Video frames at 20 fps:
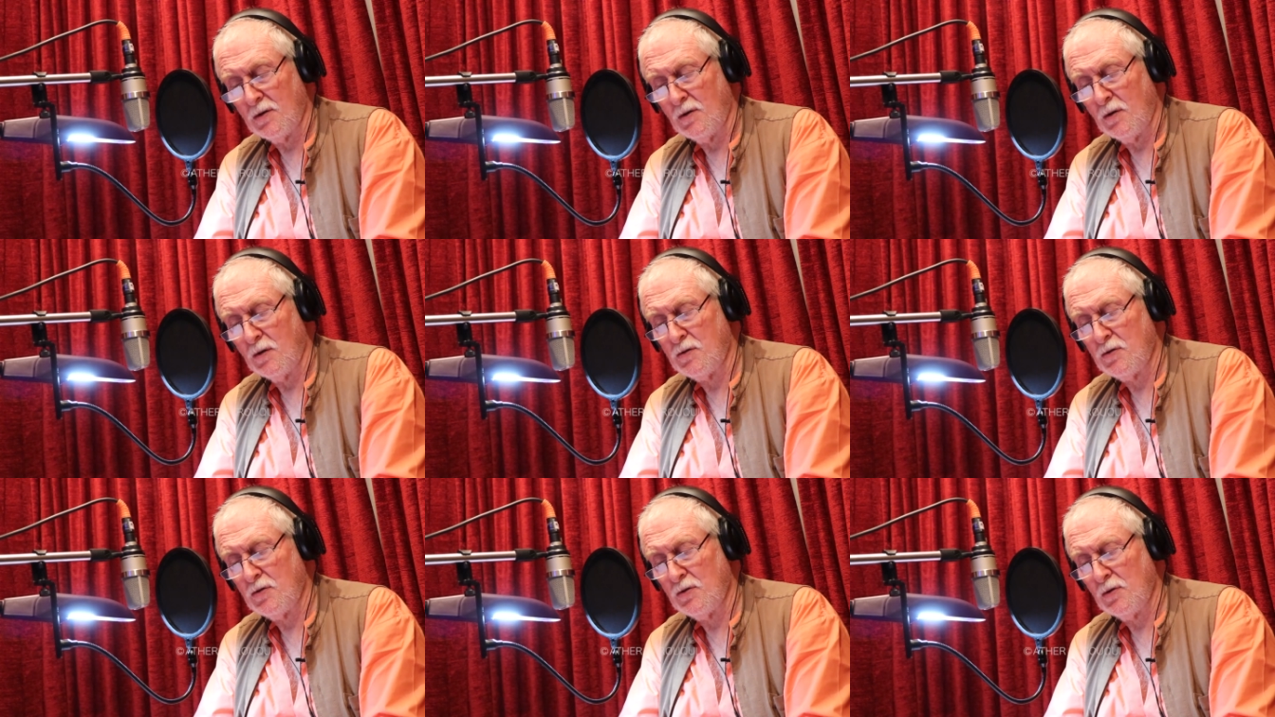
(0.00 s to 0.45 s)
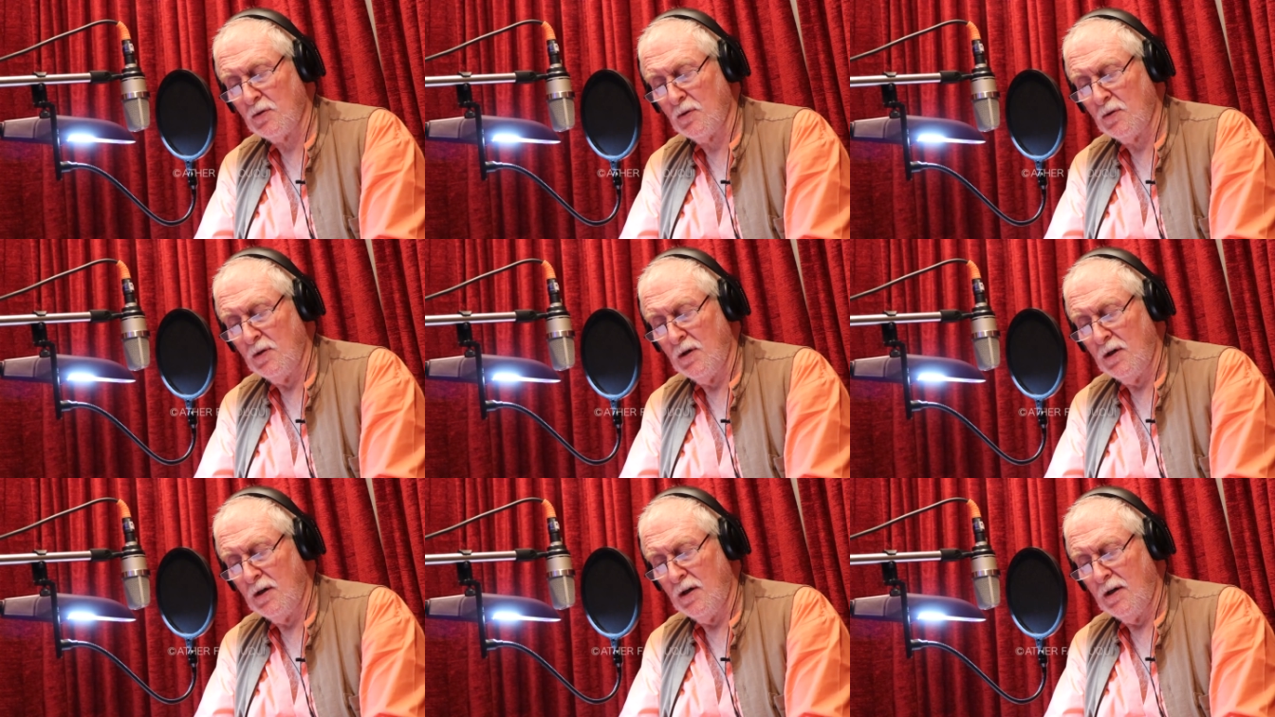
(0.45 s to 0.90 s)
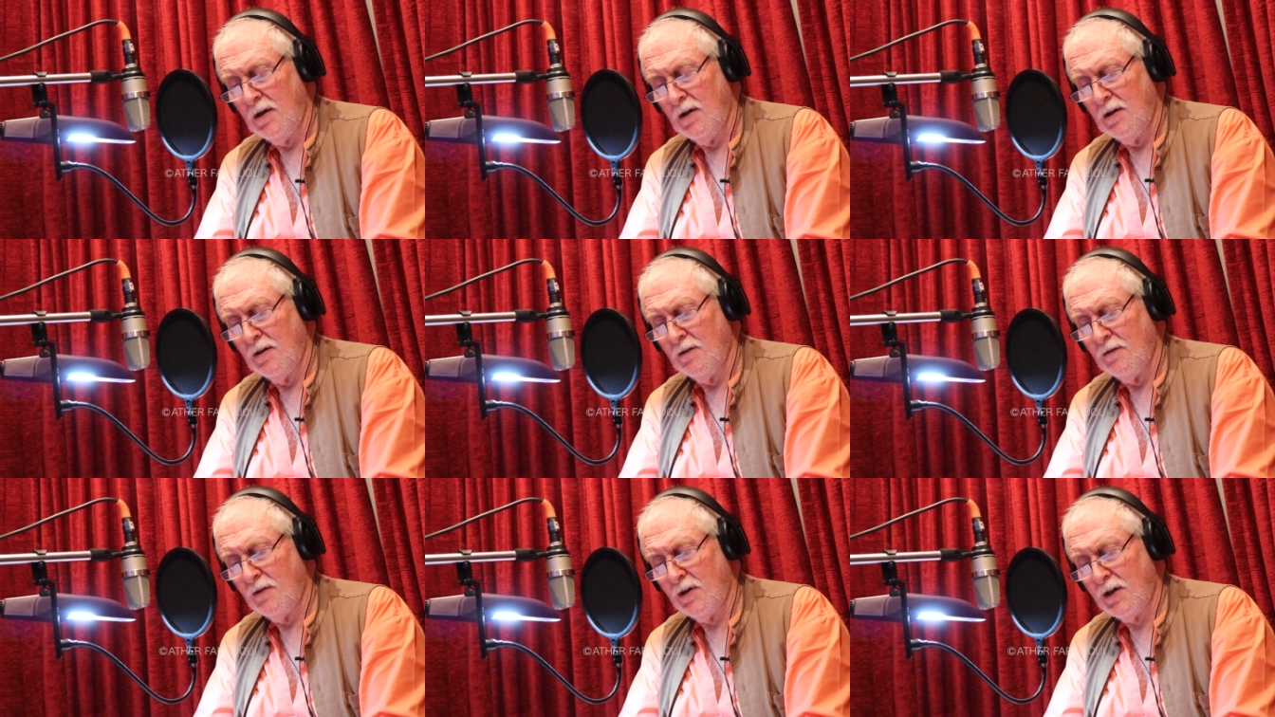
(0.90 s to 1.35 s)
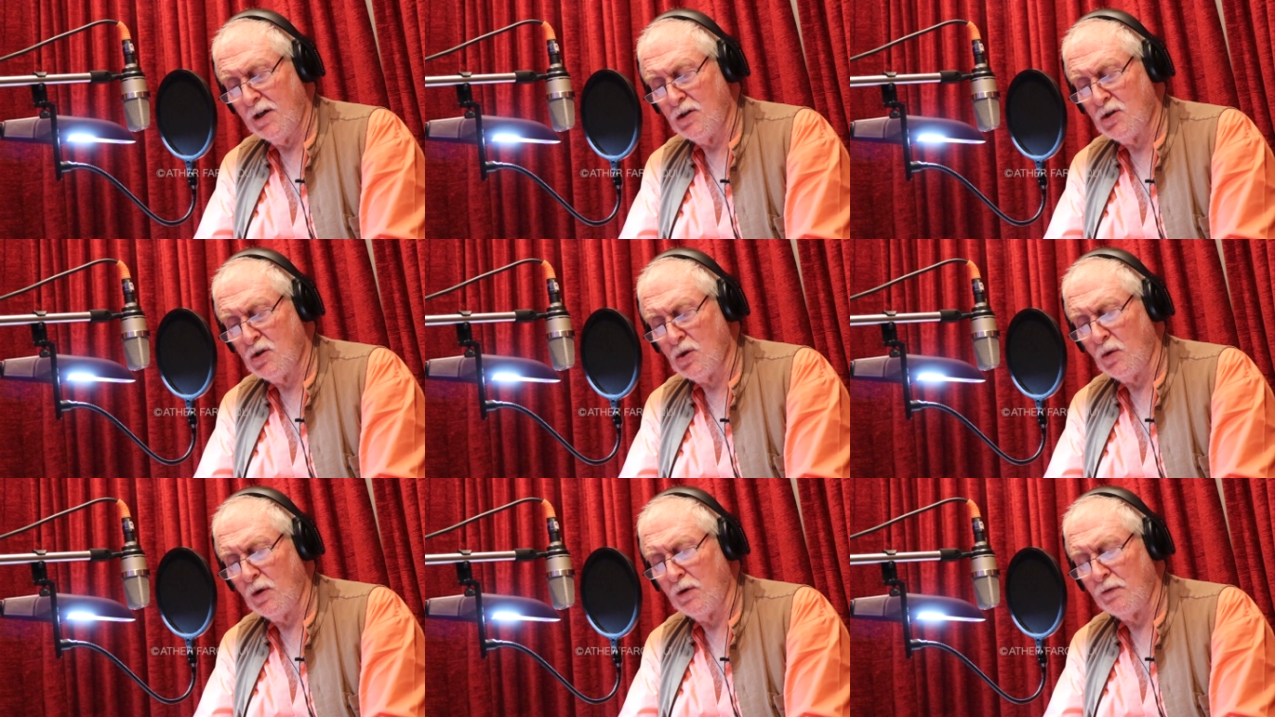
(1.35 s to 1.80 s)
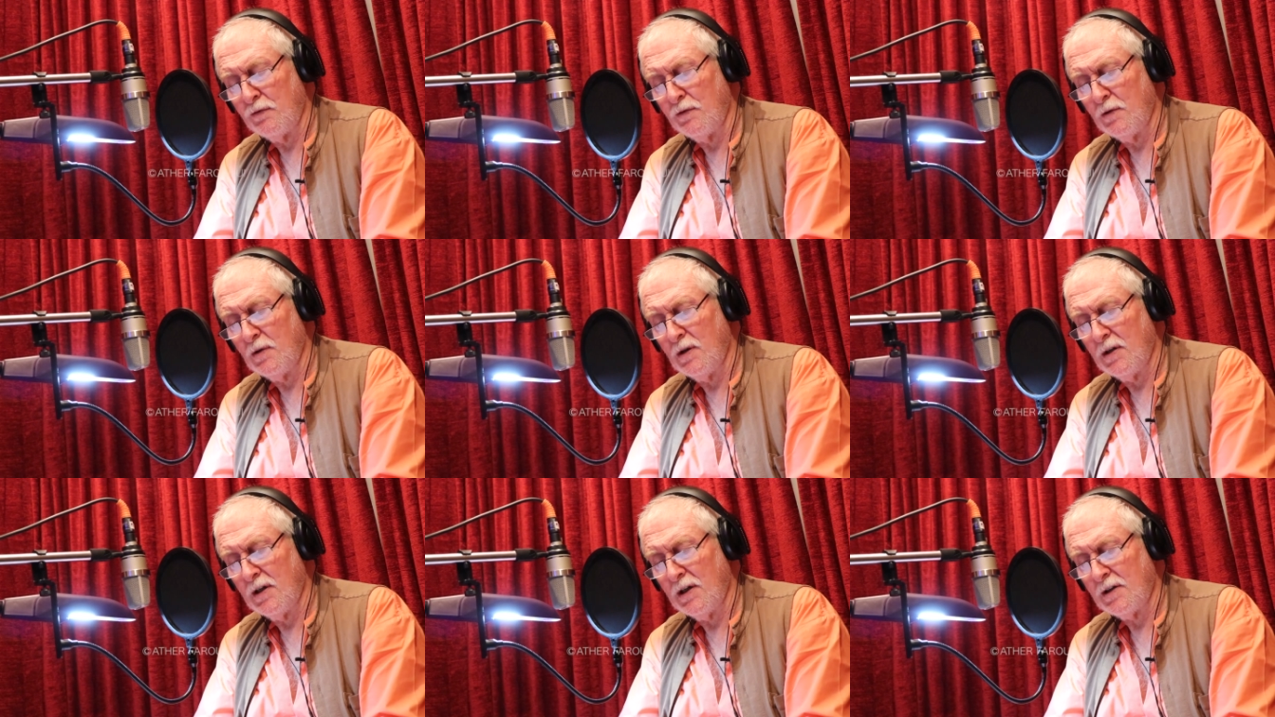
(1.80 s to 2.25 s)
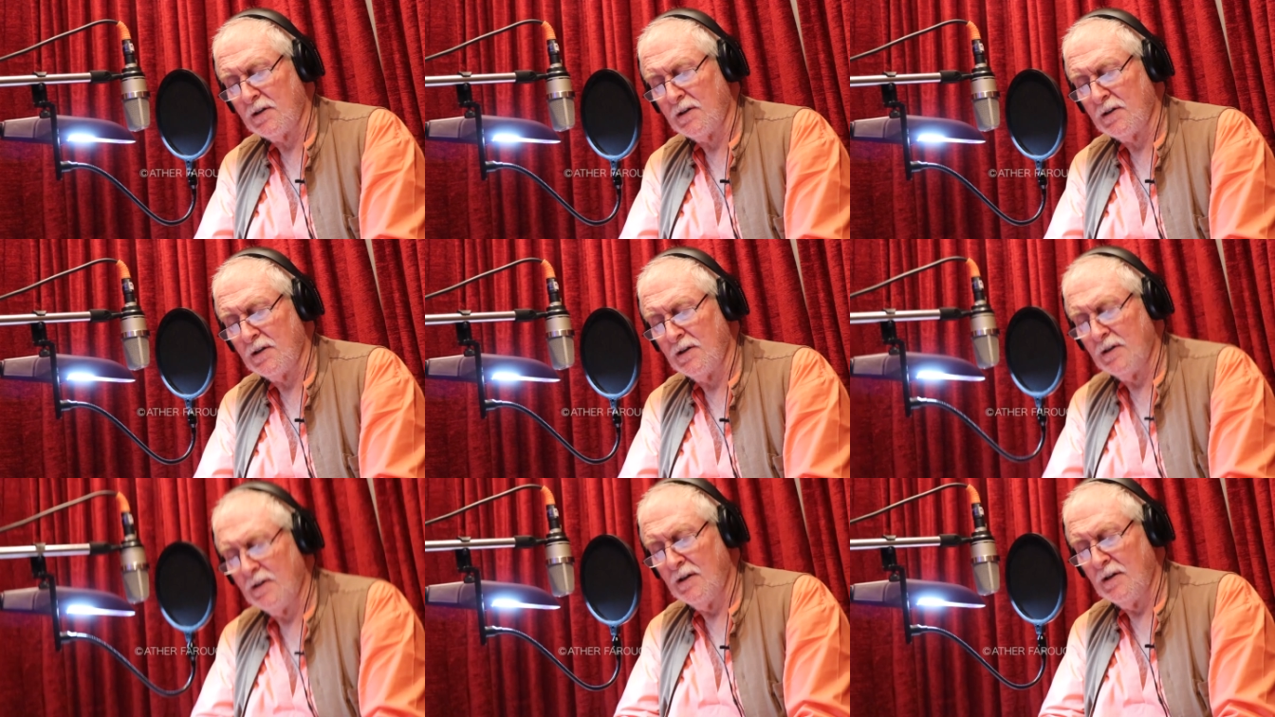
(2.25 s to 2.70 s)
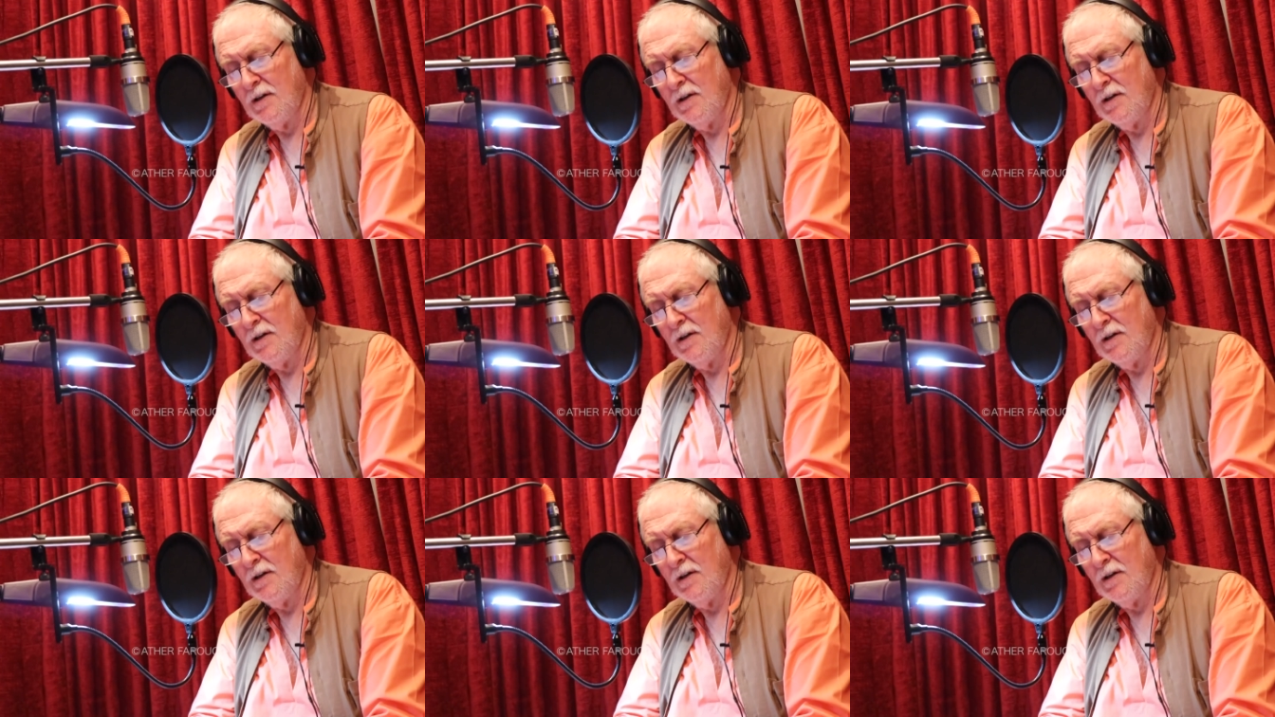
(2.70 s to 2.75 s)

and also very joyful that